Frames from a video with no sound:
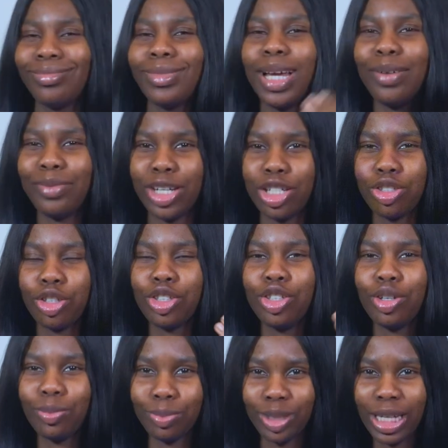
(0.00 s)
I'm very sure
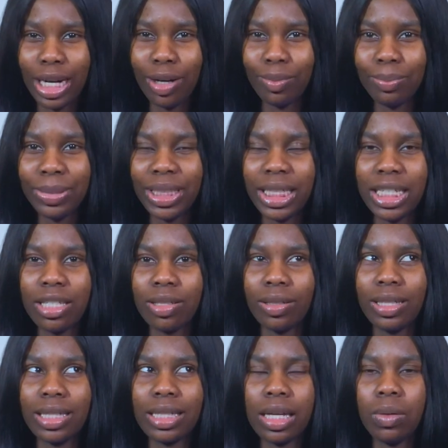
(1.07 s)
you're now beginning to
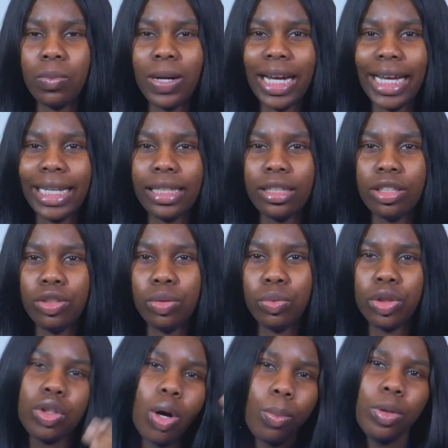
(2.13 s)
understand why you
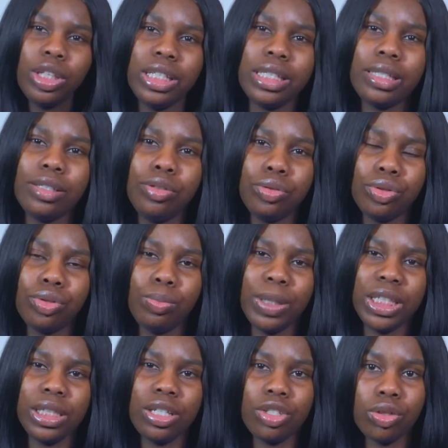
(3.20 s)
would commonly see those
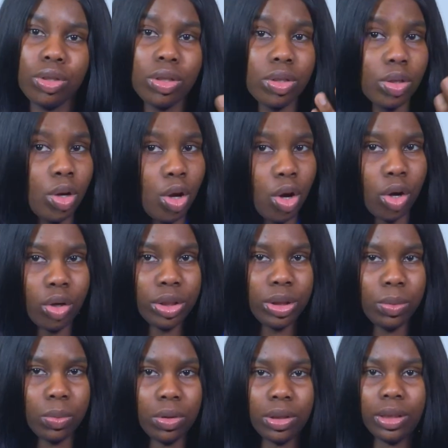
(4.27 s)
medications on the
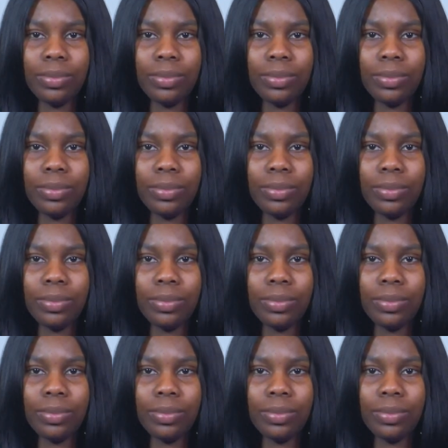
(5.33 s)
world.